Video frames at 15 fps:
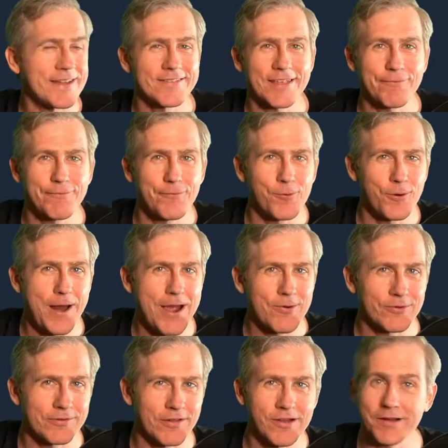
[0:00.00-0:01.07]
It's like 4
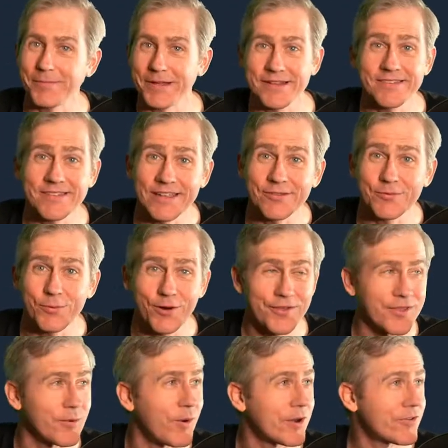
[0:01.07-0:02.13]
hours long, but it's worth
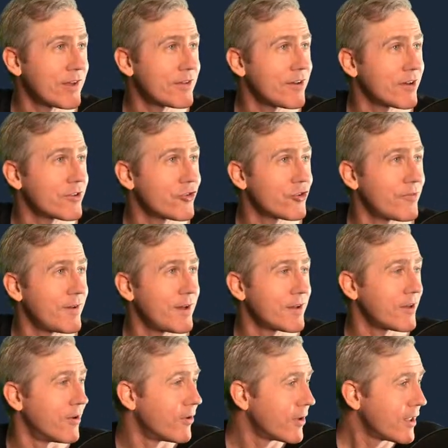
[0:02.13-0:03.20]
it. Watch that Dr.
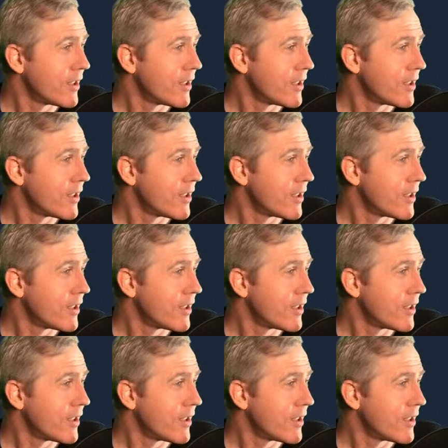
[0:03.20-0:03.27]
Zhivago.